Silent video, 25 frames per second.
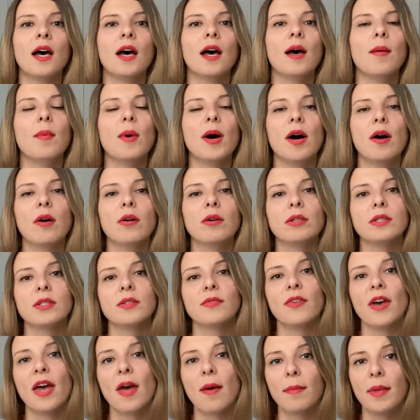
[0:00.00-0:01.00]
about
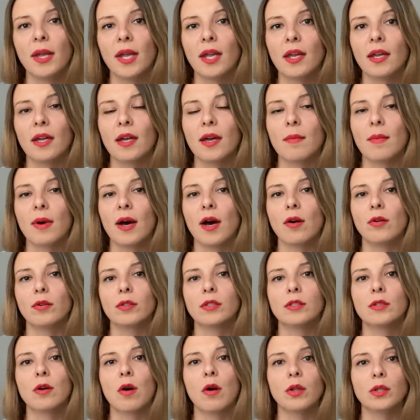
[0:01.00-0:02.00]
famine,
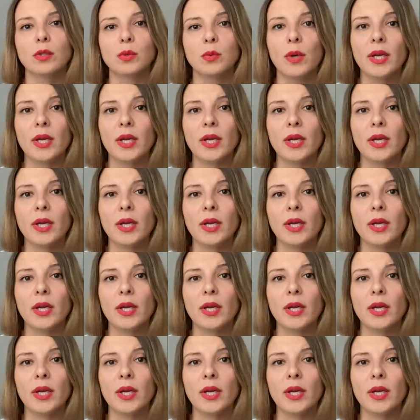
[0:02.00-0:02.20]
about cold